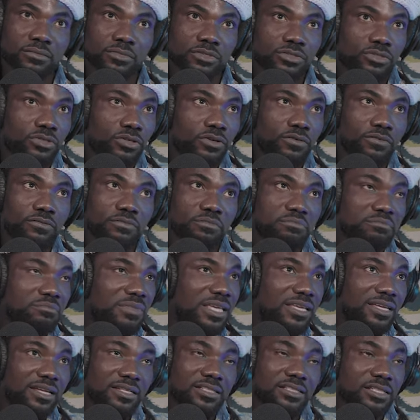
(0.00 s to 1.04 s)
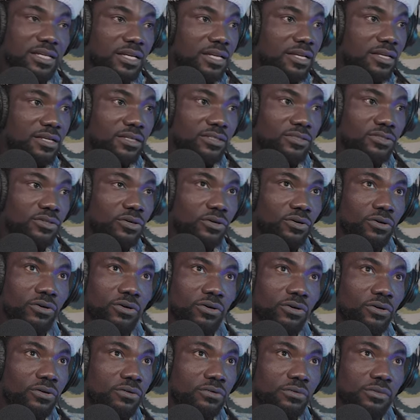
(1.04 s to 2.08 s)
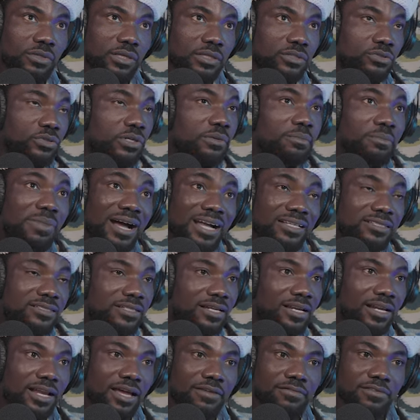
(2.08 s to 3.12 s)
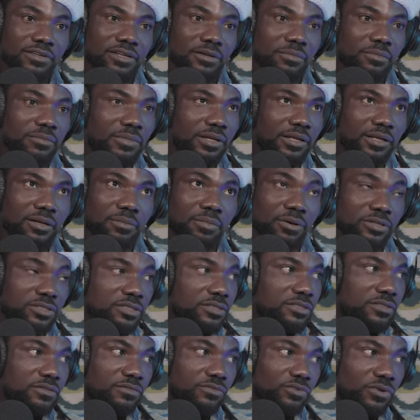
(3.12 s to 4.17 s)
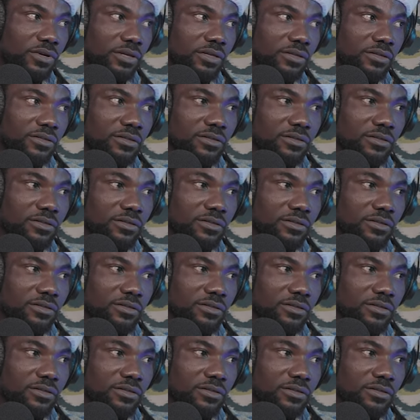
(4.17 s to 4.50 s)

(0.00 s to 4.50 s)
sort of make a change, or it will impact their life in a positive way.